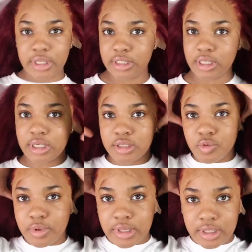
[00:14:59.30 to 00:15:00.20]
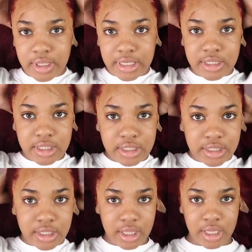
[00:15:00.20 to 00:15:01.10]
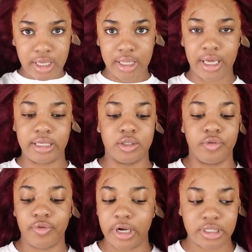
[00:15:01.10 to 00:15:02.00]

this is what the lace is looking like so far.